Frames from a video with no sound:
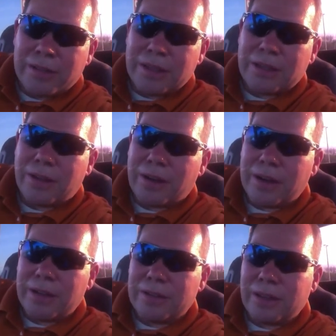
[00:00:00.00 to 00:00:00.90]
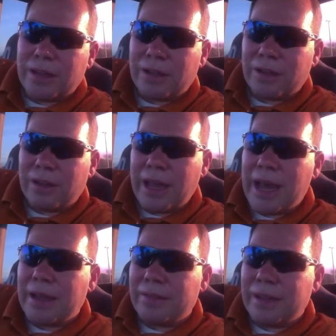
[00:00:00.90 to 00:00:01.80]
CLR
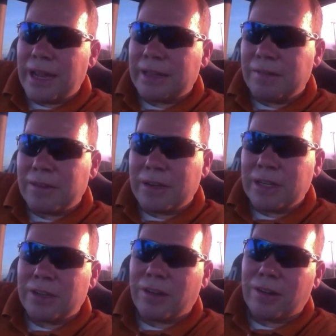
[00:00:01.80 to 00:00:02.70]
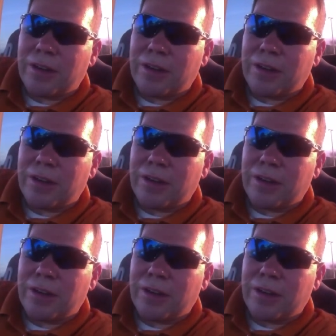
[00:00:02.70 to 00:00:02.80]
has an active ingredient called